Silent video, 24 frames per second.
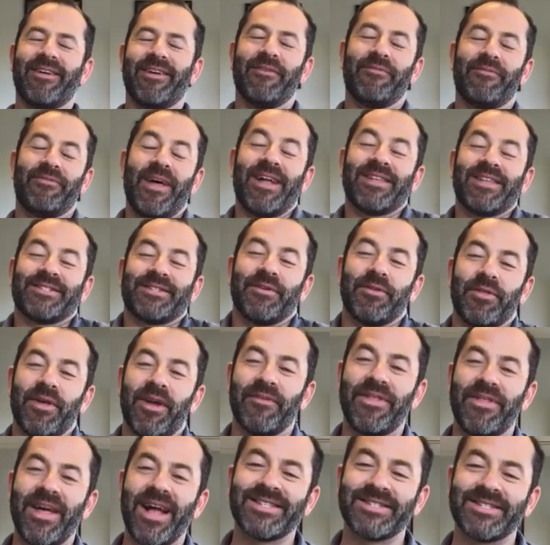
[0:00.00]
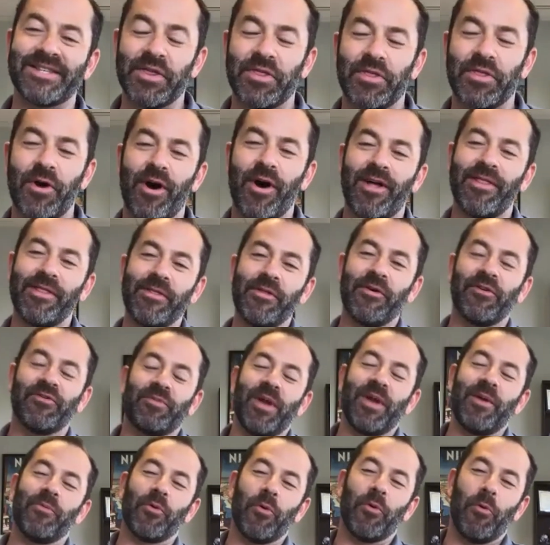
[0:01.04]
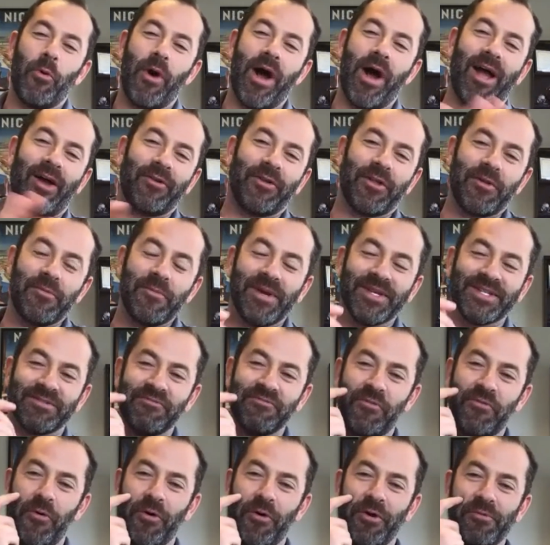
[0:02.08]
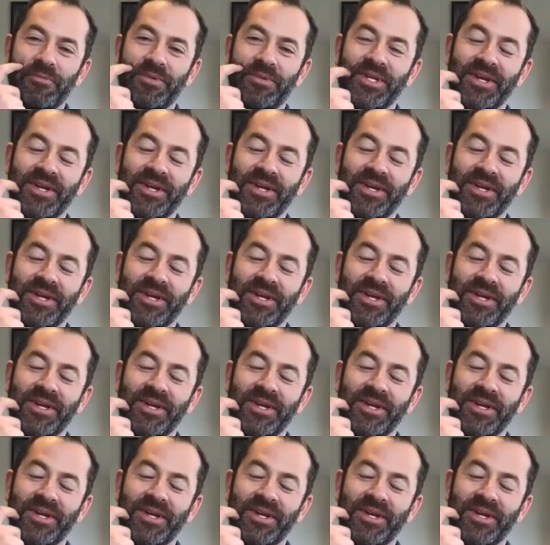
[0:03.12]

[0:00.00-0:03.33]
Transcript: If that's the thought, then those people are wildly misinformed.